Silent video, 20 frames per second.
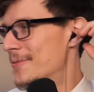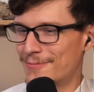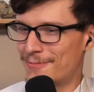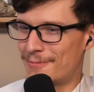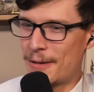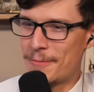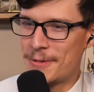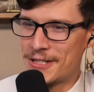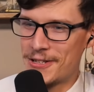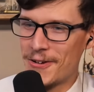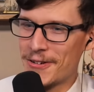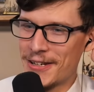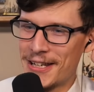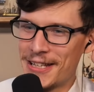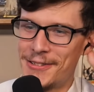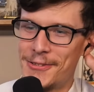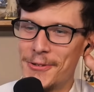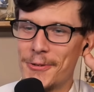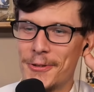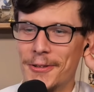maybe don't
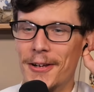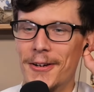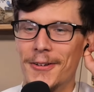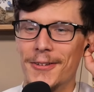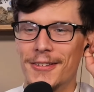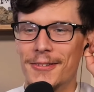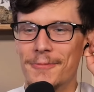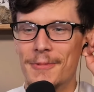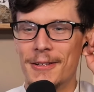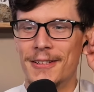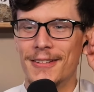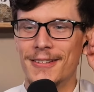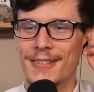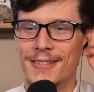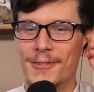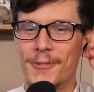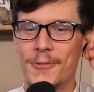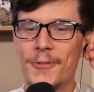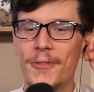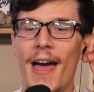get too close,
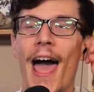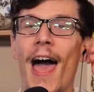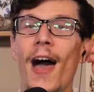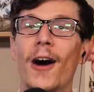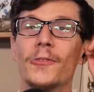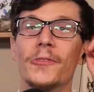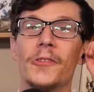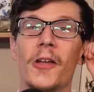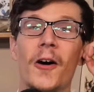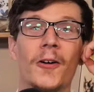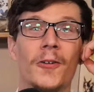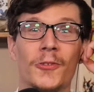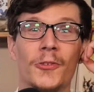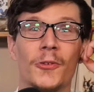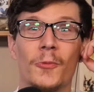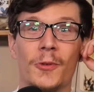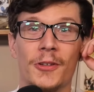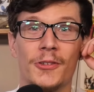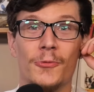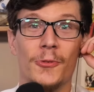because who the hell
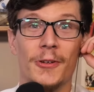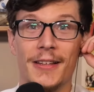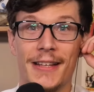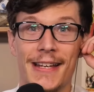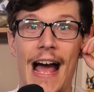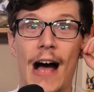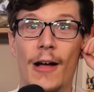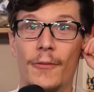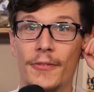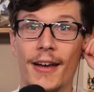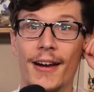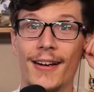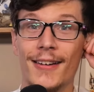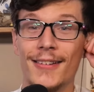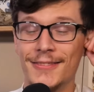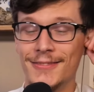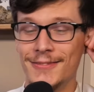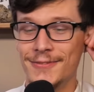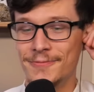knows what's really out there.